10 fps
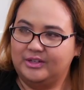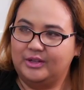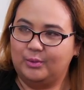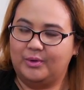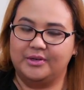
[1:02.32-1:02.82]

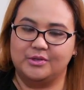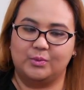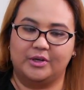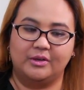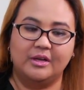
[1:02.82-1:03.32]
another one as
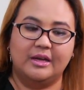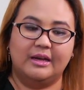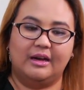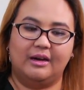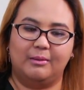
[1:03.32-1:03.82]
well.
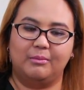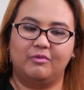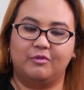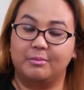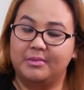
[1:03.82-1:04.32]

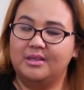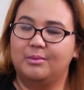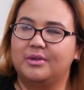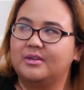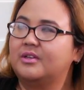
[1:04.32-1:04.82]
For me, the
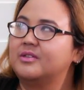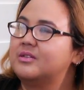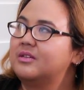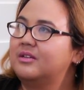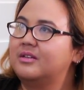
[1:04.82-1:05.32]
biggest
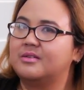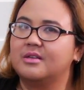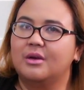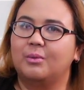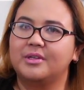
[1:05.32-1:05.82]
concern is,
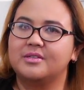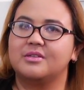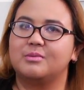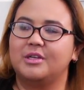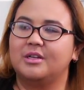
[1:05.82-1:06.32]
what does
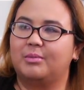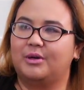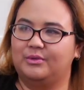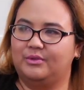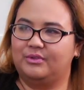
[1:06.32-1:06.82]
this mean
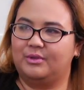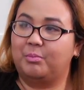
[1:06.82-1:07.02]
about the